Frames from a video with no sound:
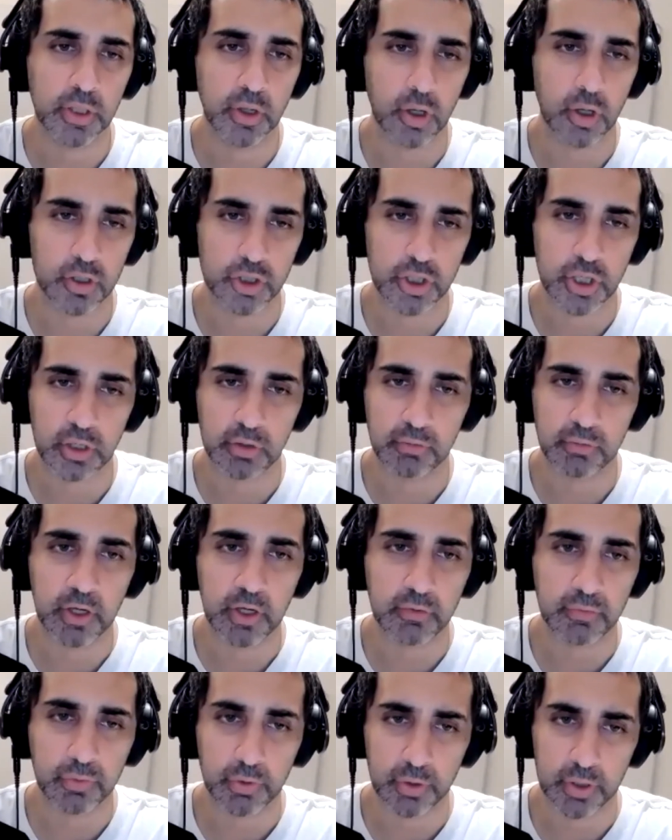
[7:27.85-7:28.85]
on-chain
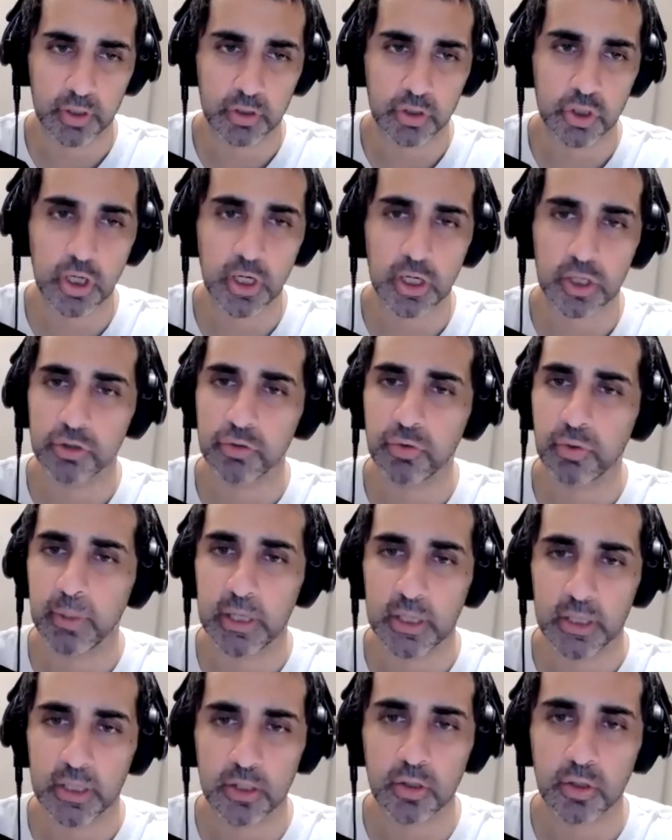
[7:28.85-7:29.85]
event for an exchange for
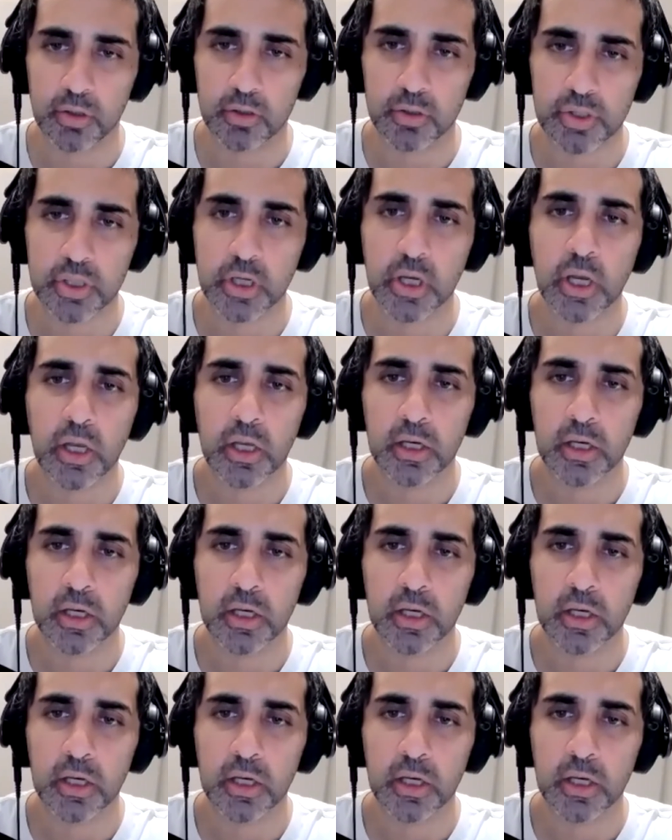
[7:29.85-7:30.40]
many years.